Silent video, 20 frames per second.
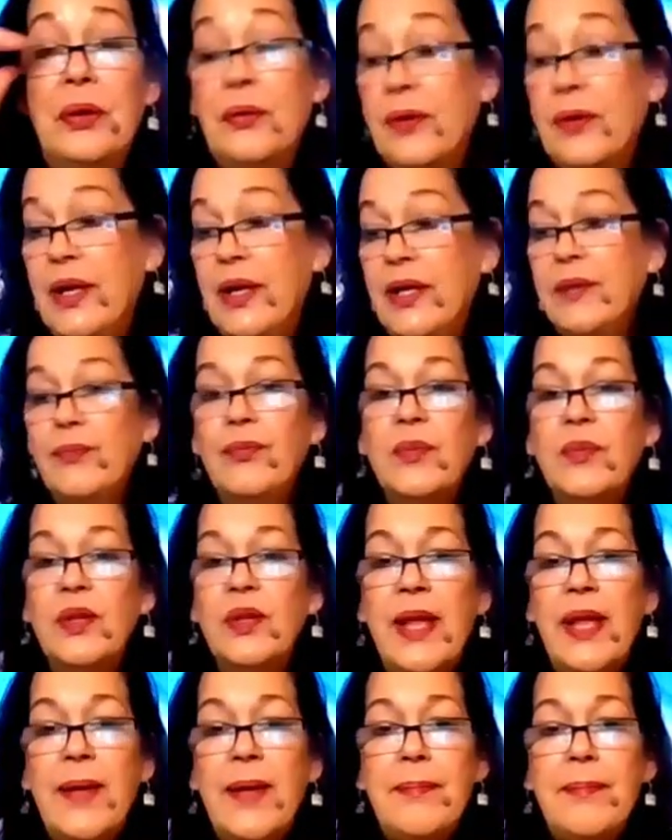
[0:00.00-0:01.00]
All right,
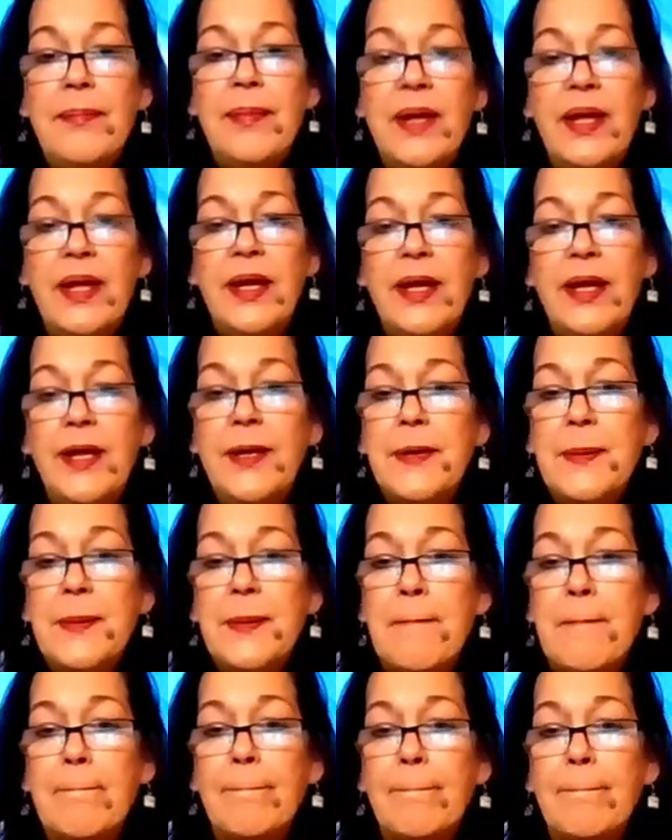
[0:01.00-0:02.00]
let
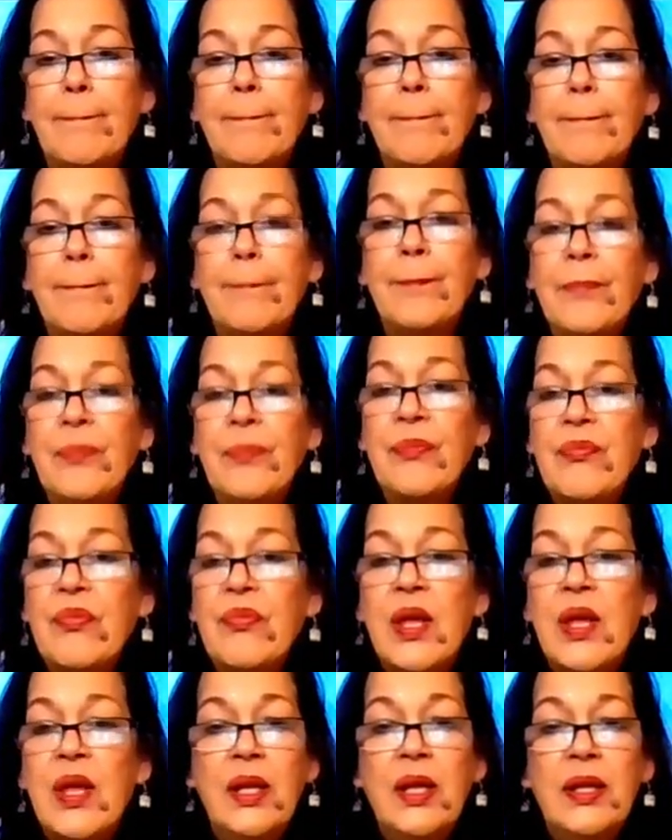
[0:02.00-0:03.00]
me
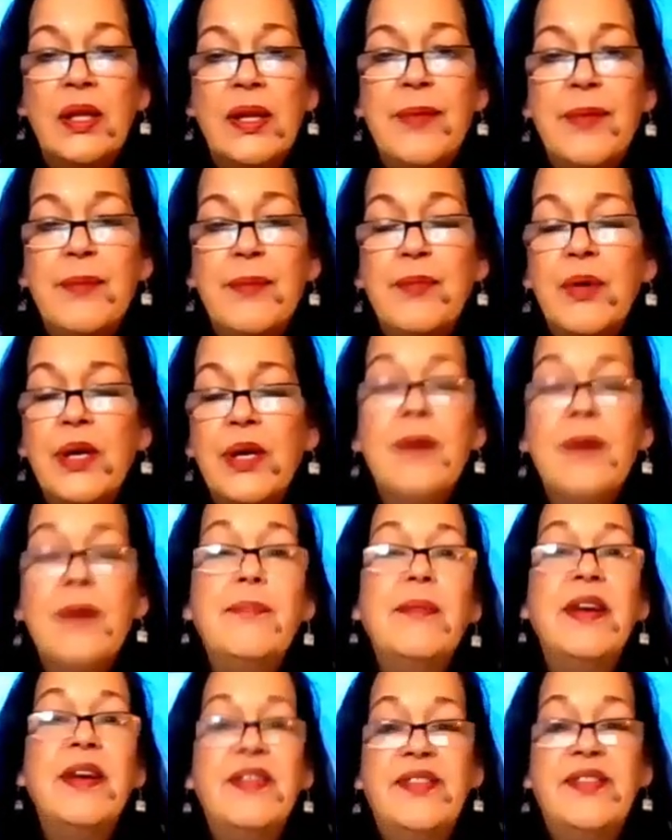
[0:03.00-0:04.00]
bring
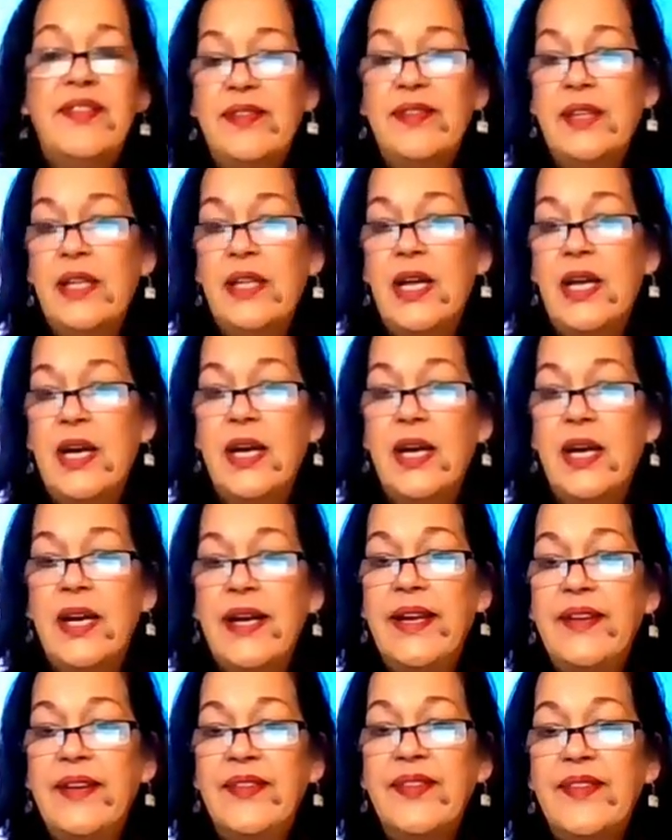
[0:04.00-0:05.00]
up my
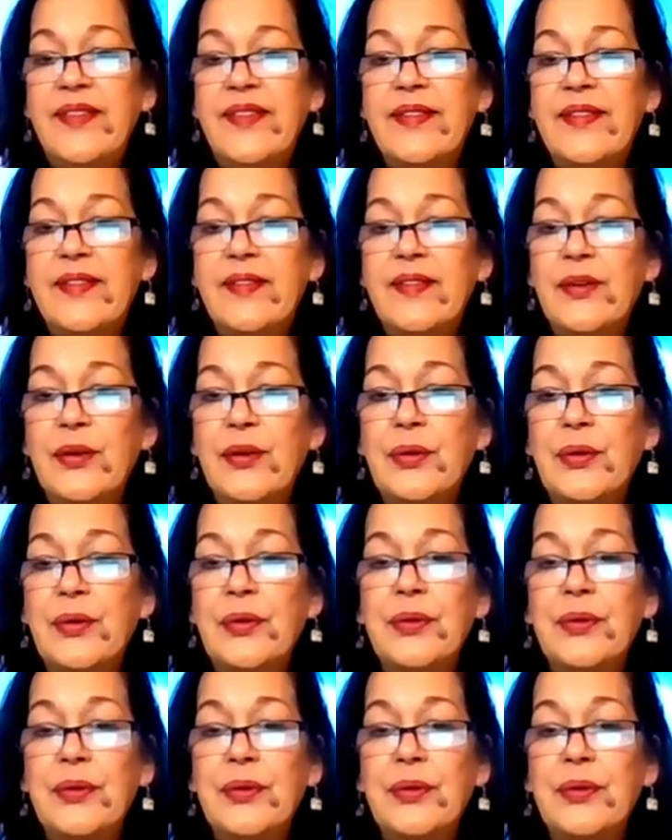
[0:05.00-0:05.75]
slides.